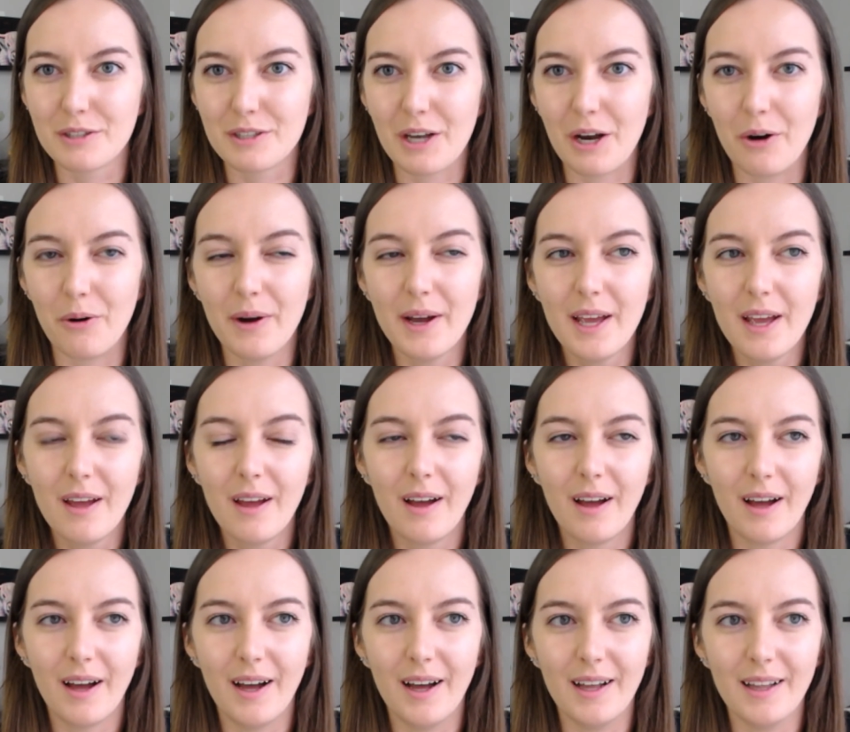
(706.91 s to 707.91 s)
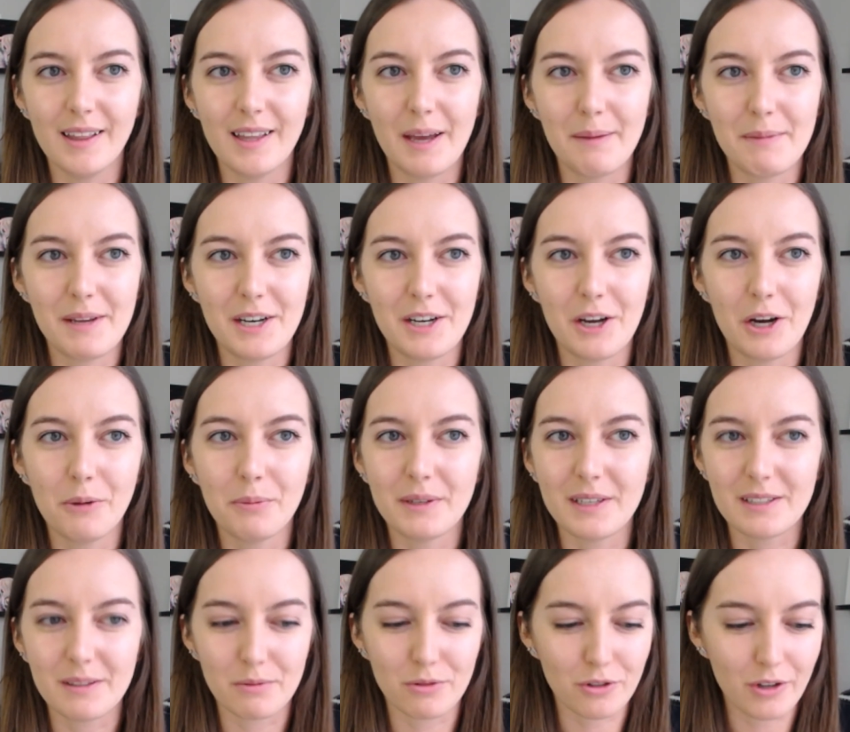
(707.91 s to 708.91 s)
So uh, let me know.
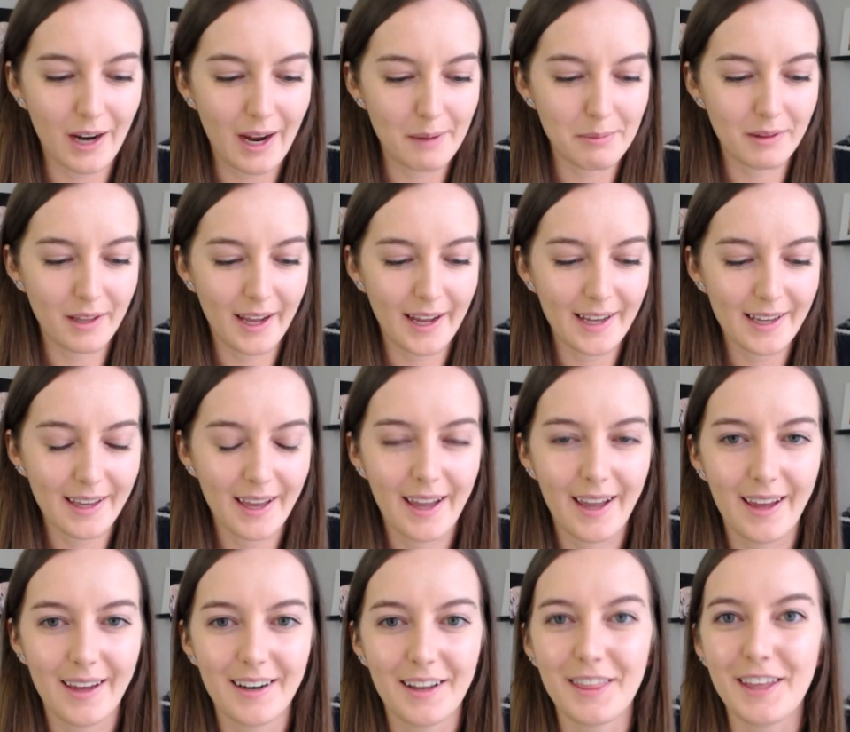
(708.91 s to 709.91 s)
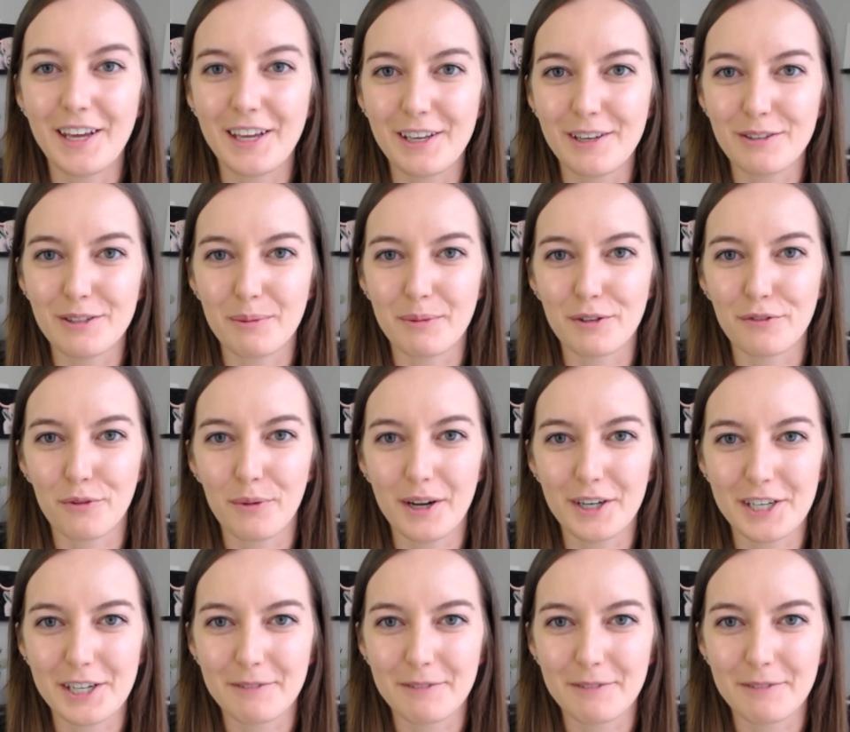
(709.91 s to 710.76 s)
Please subscribe, like, and thank you so much for watching.